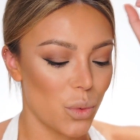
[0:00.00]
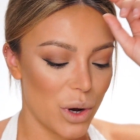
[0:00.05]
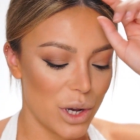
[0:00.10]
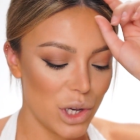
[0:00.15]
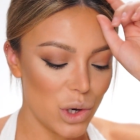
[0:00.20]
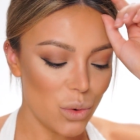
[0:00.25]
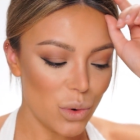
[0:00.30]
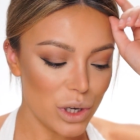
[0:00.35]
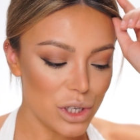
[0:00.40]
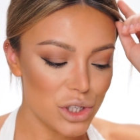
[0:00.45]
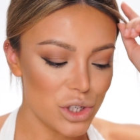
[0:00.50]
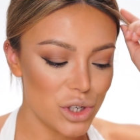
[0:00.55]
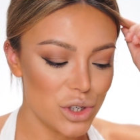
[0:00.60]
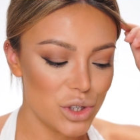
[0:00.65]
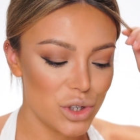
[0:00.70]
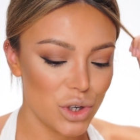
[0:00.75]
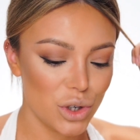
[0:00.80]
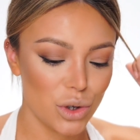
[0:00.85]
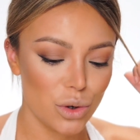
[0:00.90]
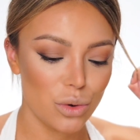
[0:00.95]
when you want to
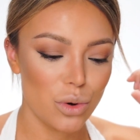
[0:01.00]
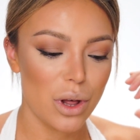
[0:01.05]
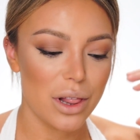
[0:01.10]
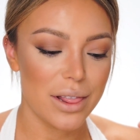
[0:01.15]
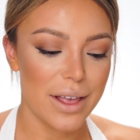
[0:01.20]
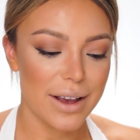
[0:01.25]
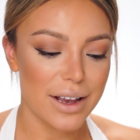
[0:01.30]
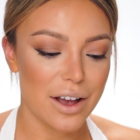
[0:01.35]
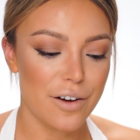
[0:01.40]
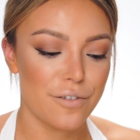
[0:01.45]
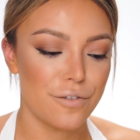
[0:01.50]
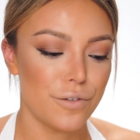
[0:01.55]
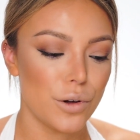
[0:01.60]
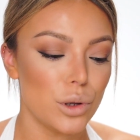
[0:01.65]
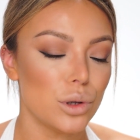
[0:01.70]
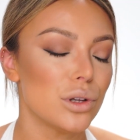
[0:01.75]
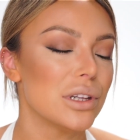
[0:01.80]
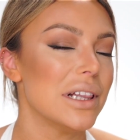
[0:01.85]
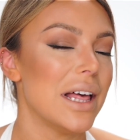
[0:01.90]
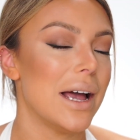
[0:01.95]
do like a
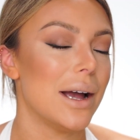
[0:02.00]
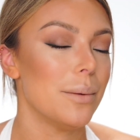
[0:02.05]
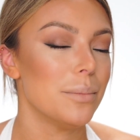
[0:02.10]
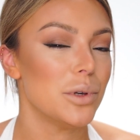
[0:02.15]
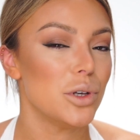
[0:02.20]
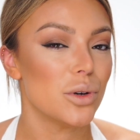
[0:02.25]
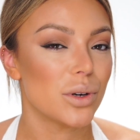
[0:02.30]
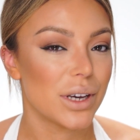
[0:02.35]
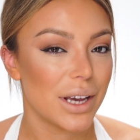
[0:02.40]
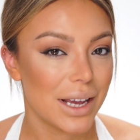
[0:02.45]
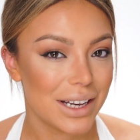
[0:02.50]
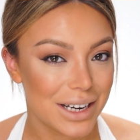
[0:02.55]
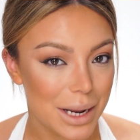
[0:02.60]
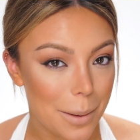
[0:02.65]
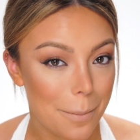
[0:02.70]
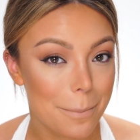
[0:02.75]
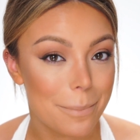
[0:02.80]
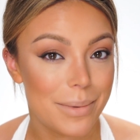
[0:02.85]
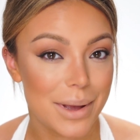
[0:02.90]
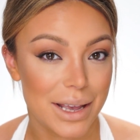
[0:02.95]
full glam, you
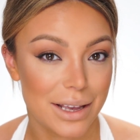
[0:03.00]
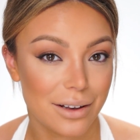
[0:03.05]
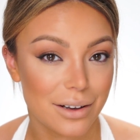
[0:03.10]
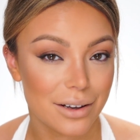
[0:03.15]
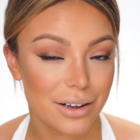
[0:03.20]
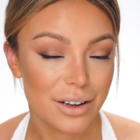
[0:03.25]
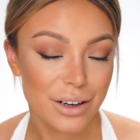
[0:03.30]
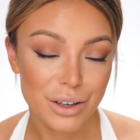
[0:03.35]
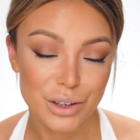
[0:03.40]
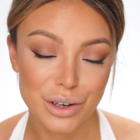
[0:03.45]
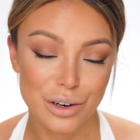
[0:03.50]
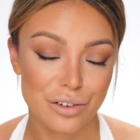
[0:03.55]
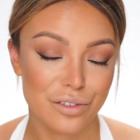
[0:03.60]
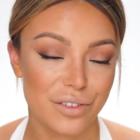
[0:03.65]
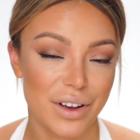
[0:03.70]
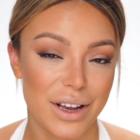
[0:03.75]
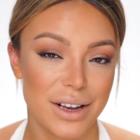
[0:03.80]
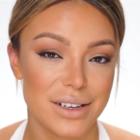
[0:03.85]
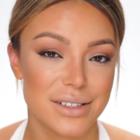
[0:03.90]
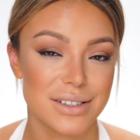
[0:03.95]
can bake your
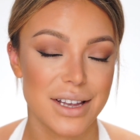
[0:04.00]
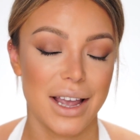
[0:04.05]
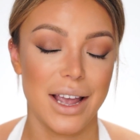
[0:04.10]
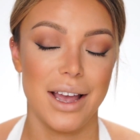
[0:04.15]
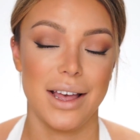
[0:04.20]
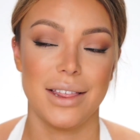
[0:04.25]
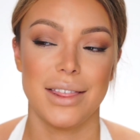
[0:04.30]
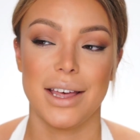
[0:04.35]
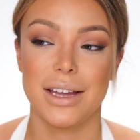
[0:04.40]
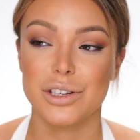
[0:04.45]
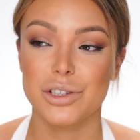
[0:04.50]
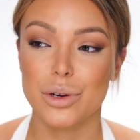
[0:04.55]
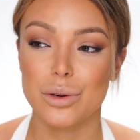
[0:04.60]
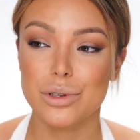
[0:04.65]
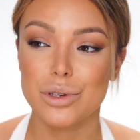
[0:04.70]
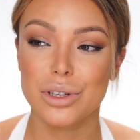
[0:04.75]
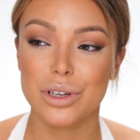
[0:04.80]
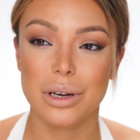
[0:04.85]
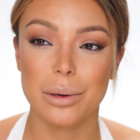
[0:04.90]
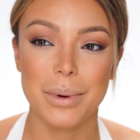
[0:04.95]
face, and that is going
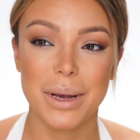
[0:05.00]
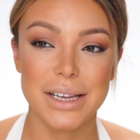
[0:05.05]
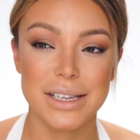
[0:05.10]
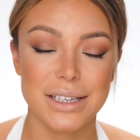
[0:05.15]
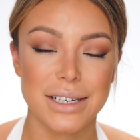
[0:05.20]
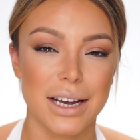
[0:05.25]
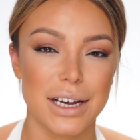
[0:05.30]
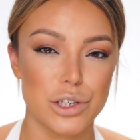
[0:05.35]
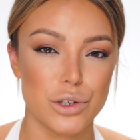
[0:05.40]
to look amazing.